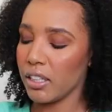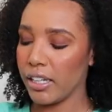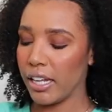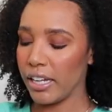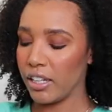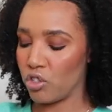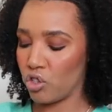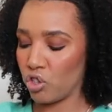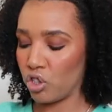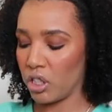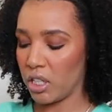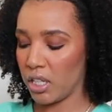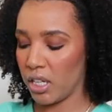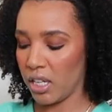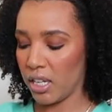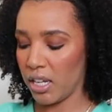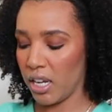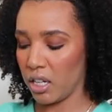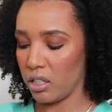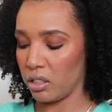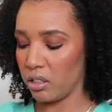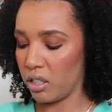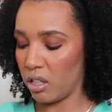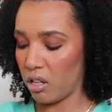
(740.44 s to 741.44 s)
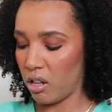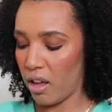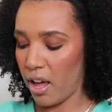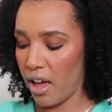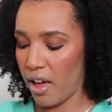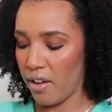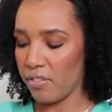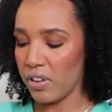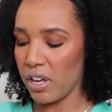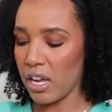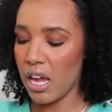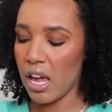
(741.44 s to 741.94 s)
Like, she can get a little
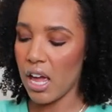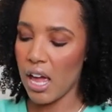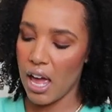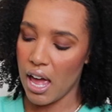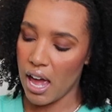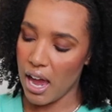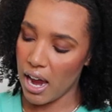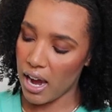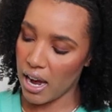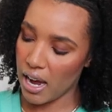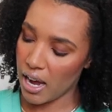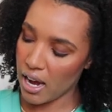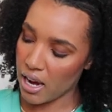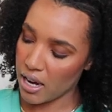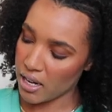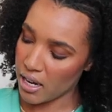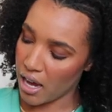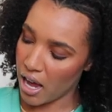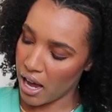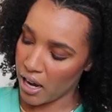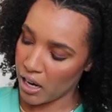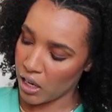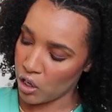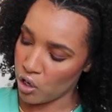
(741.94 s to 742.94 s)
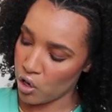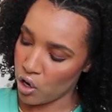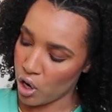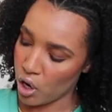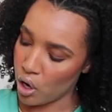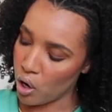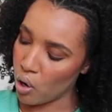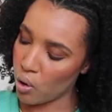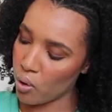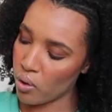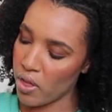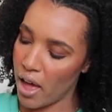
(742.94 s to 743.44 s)
heavy, and I
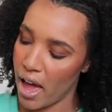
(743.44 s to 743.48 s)
know